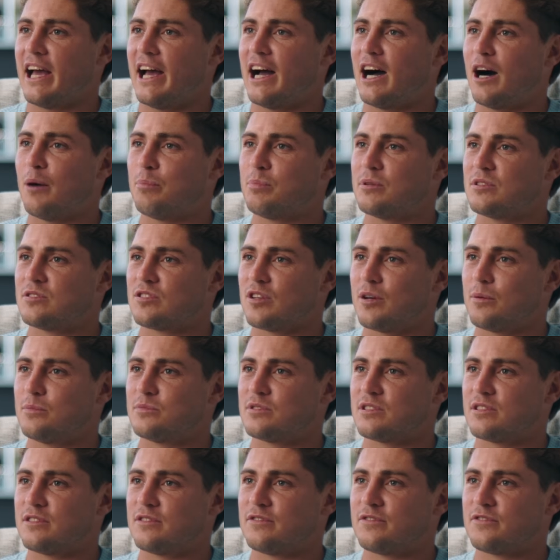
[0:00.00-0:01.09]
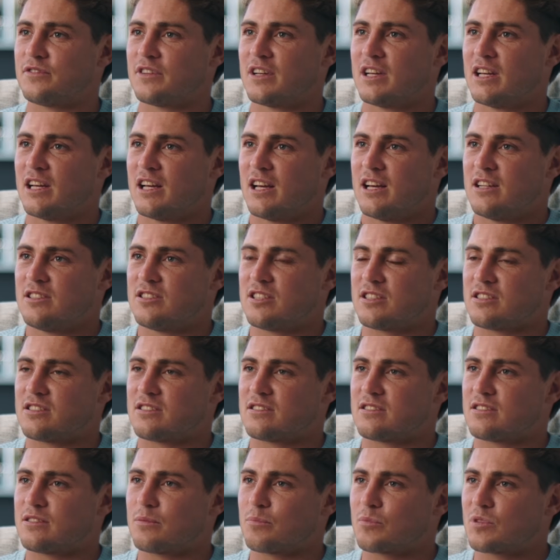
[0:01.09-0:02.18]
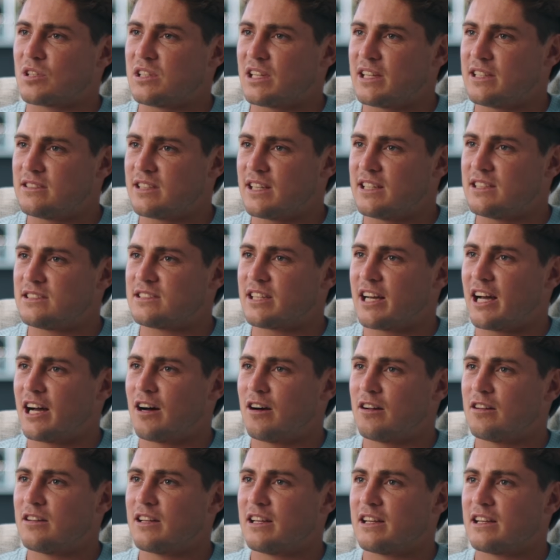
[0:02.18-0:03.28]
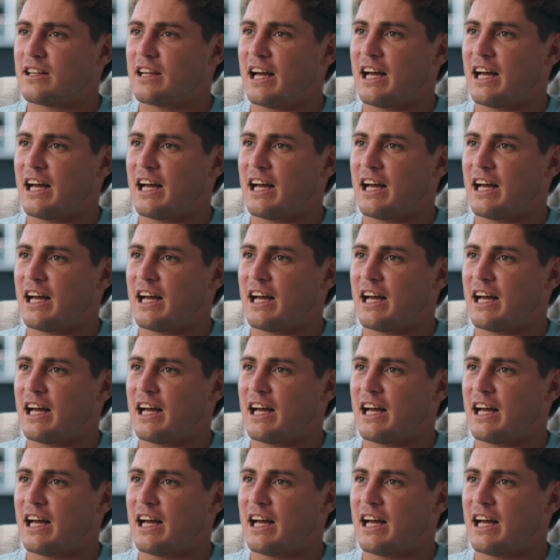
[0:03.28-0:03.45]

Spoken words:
help in terms of just some clear detail,